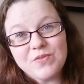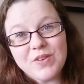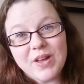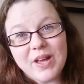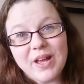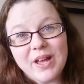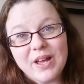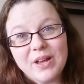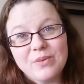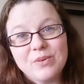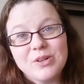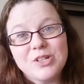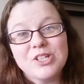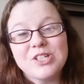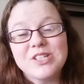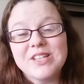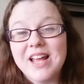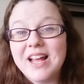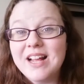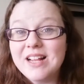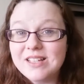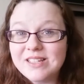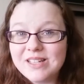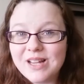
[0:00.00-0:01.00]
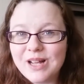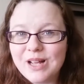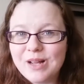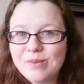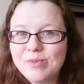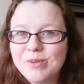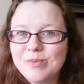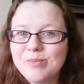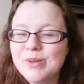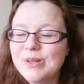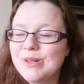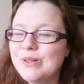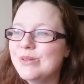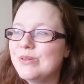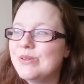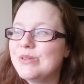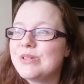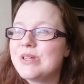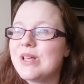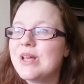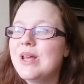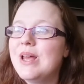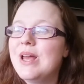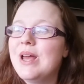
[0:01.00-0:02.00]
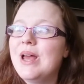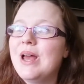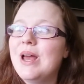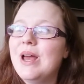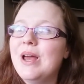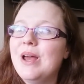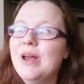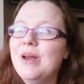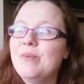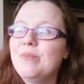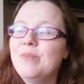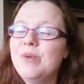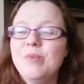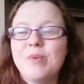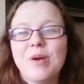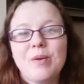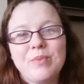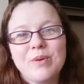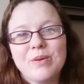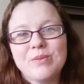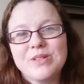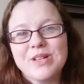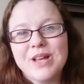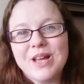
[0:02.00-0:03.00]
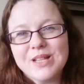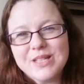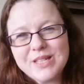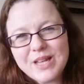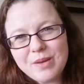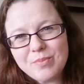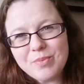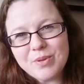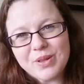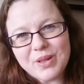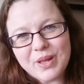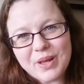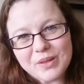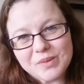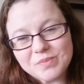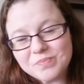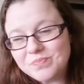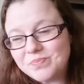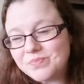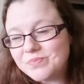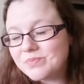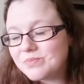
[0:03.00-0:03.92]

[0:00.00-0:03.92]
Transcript: of Air, which is held at Armley Mills, we might be able to get a table there.